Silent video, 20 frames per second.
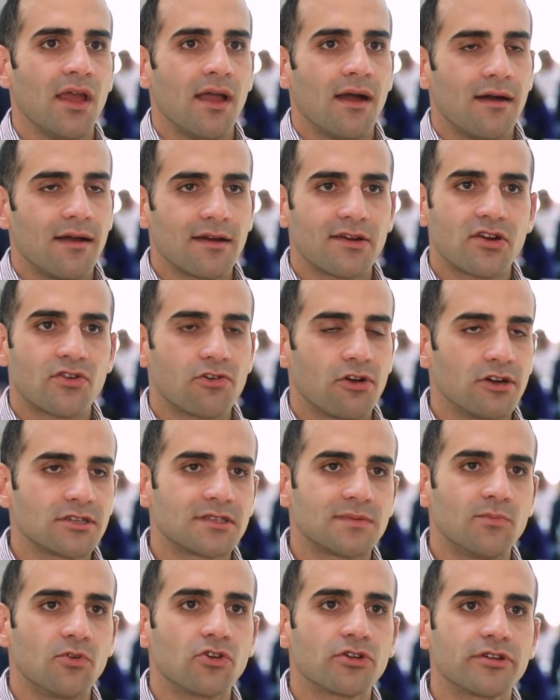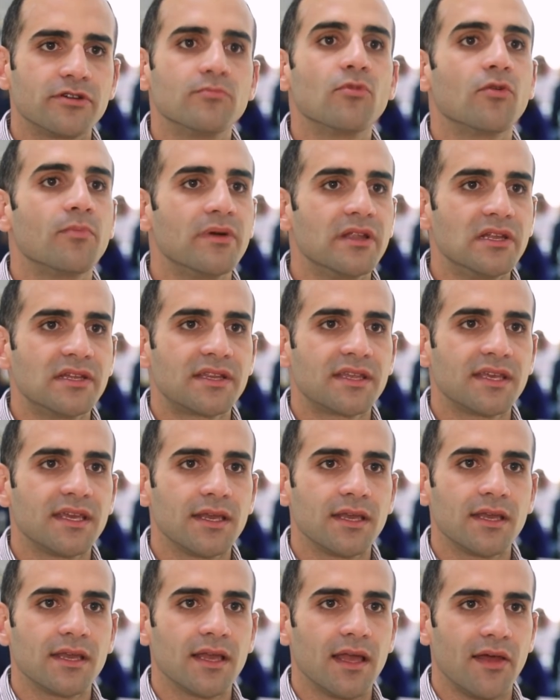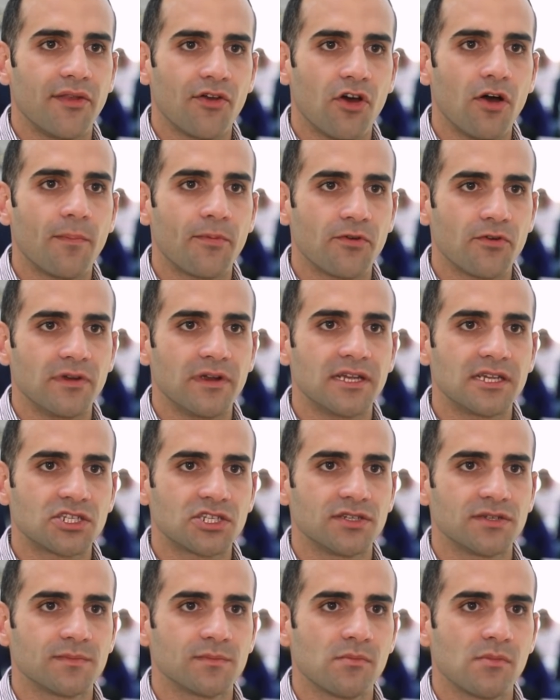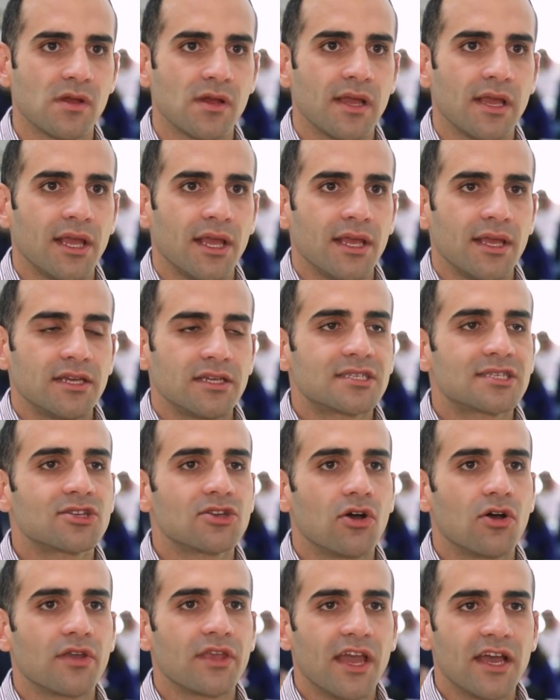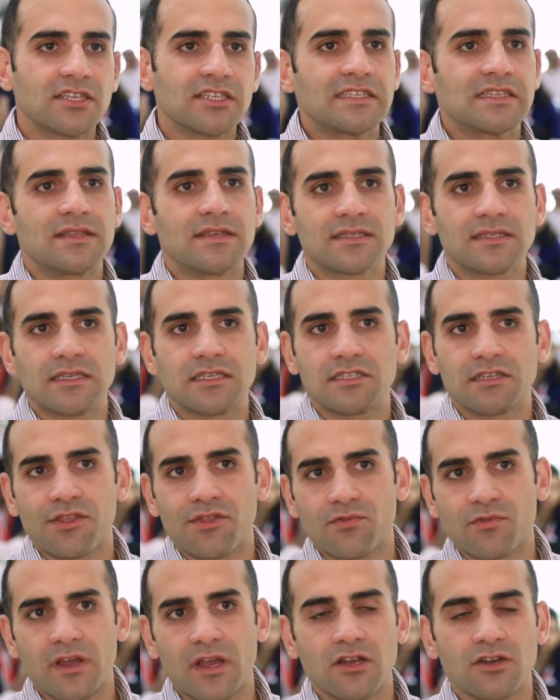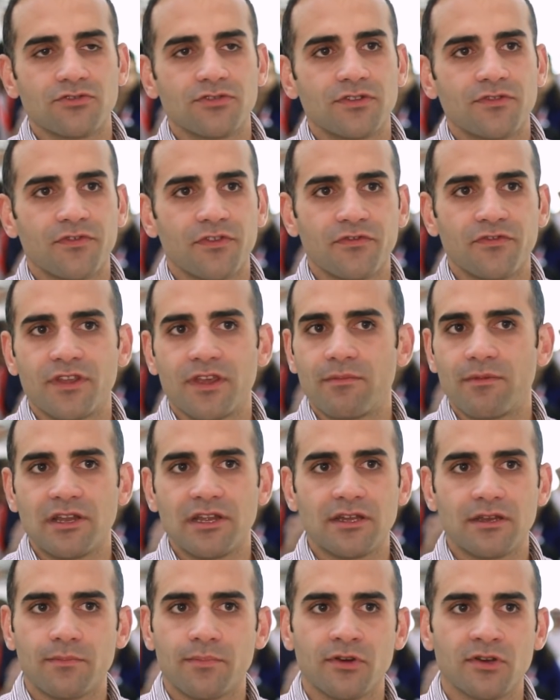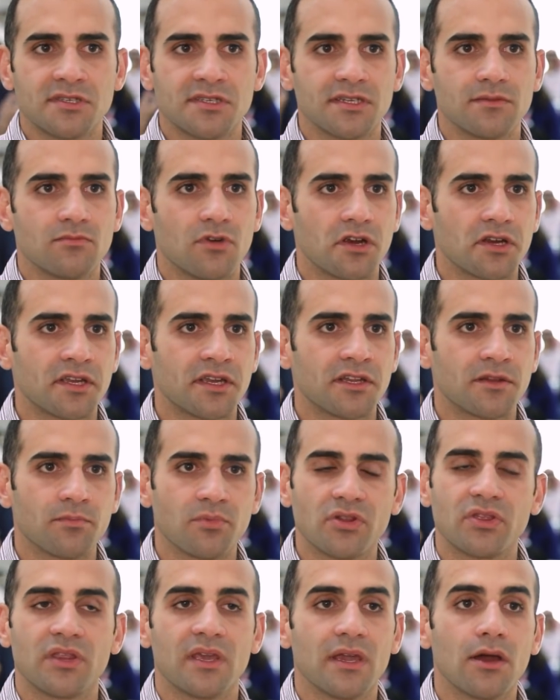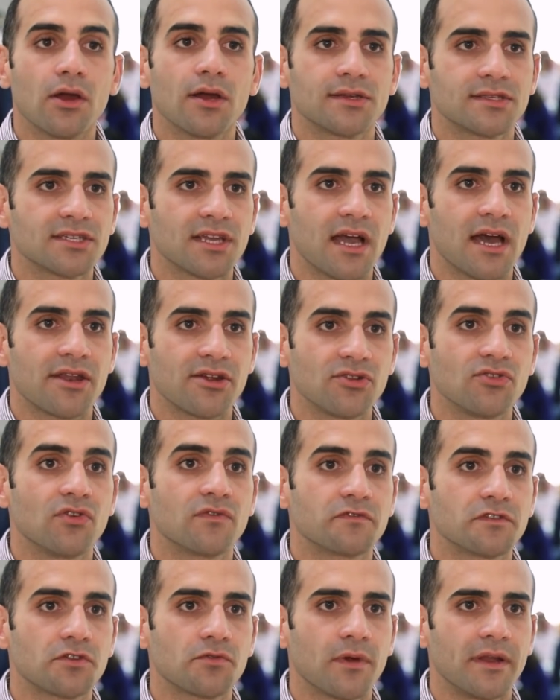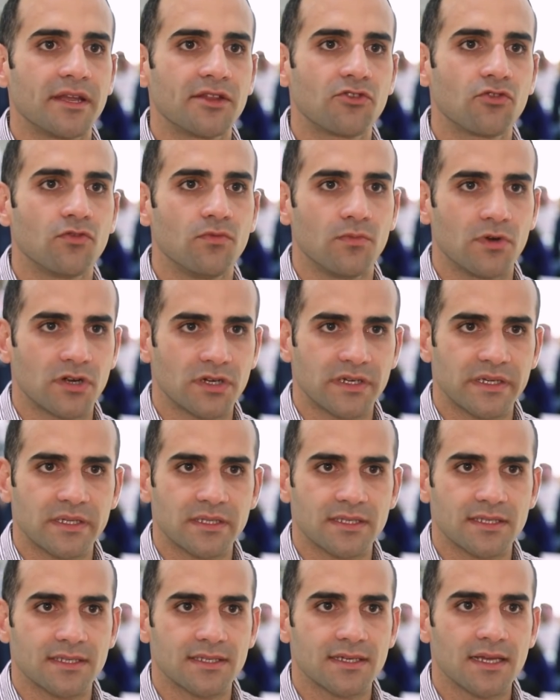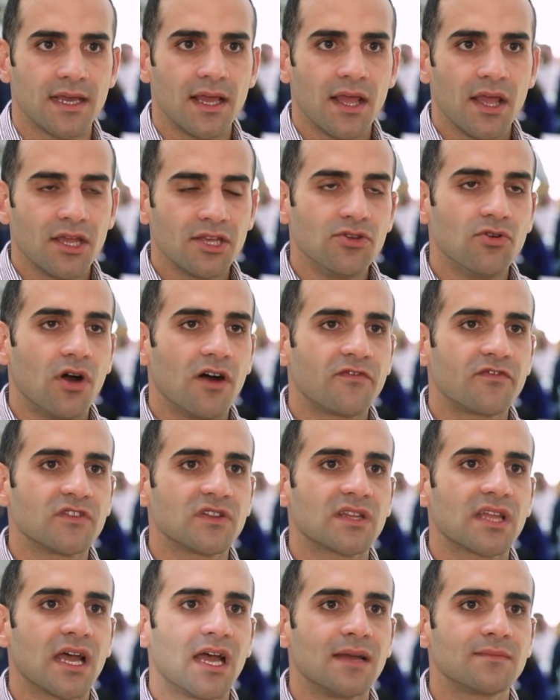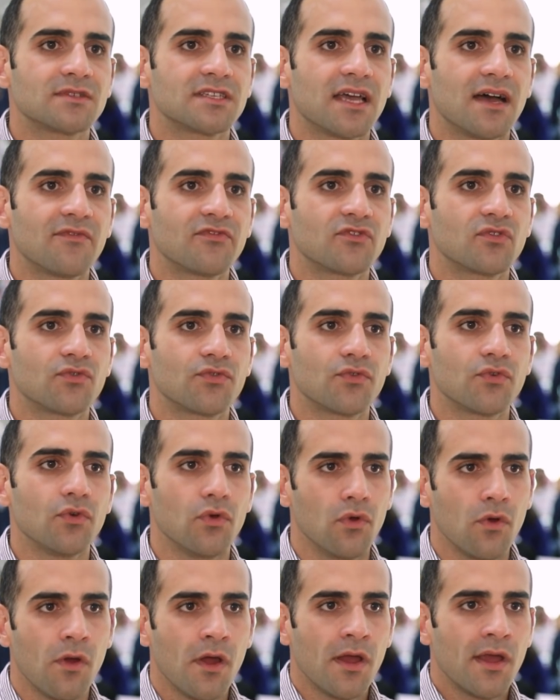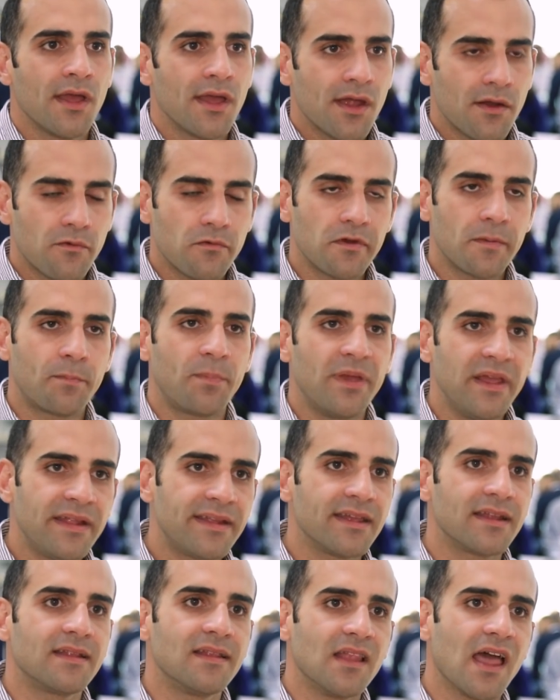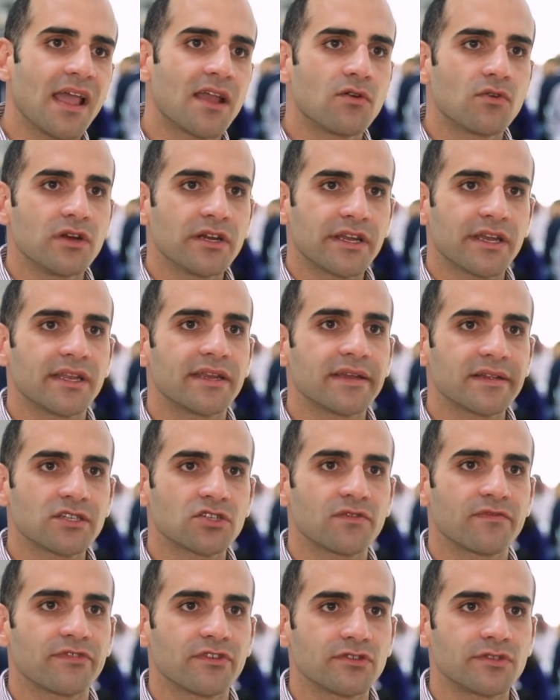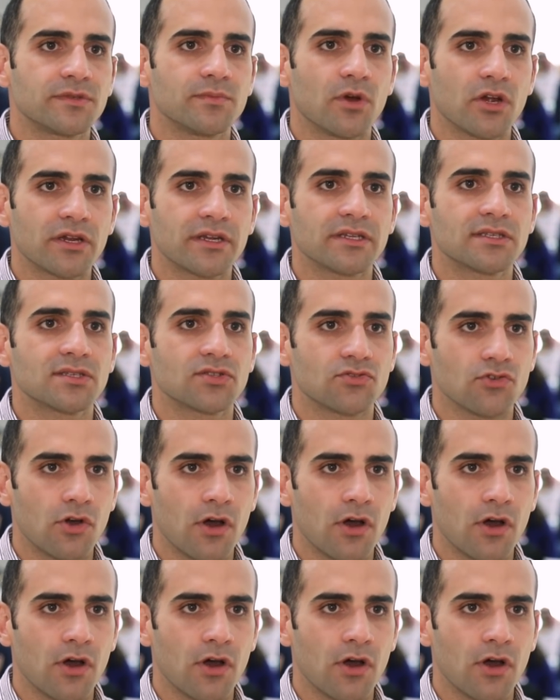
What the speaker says: are cross-border mobility and operation. So yes, this is a 350 million person market, but they are scattered over 22 markets. You oftentimes have to do repeated legwork in each of those markets to